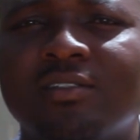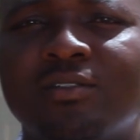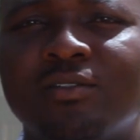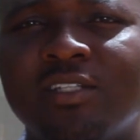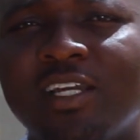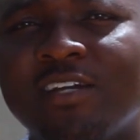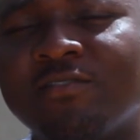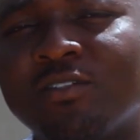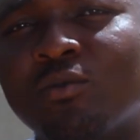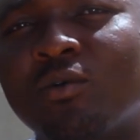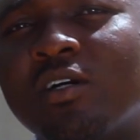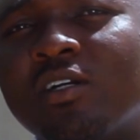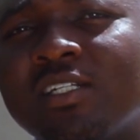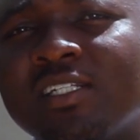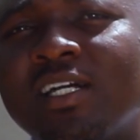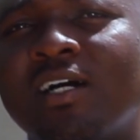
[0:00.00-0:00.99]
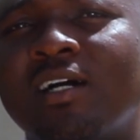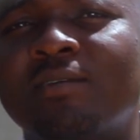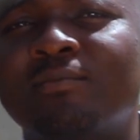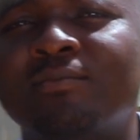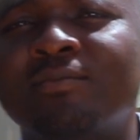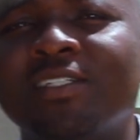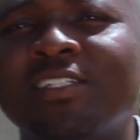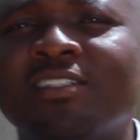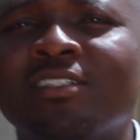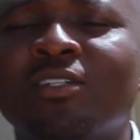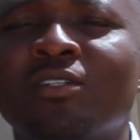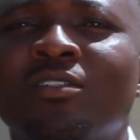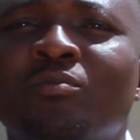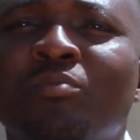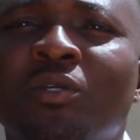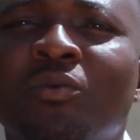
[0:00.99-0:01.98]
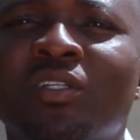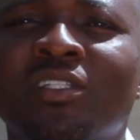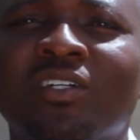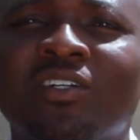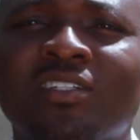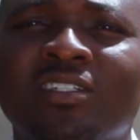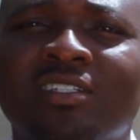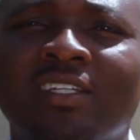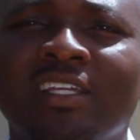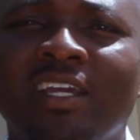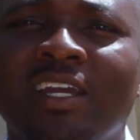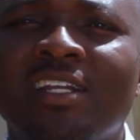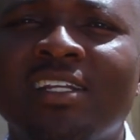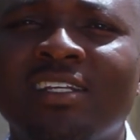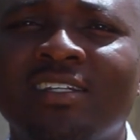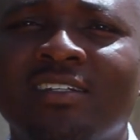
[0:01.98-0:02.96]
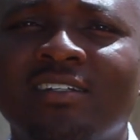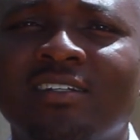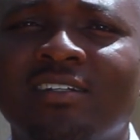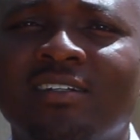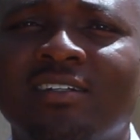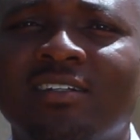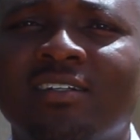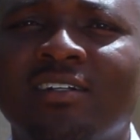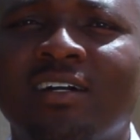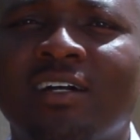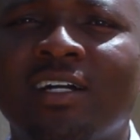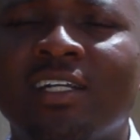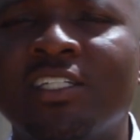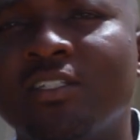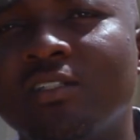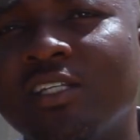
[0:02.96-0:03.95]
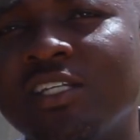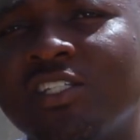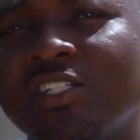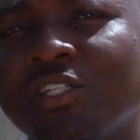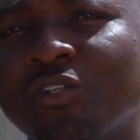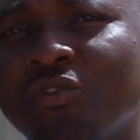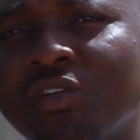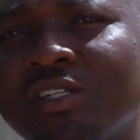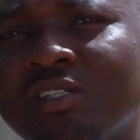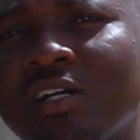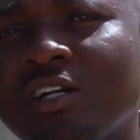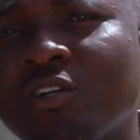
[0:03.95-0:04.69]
day, everyone. It's good to be with us again. In today's series, our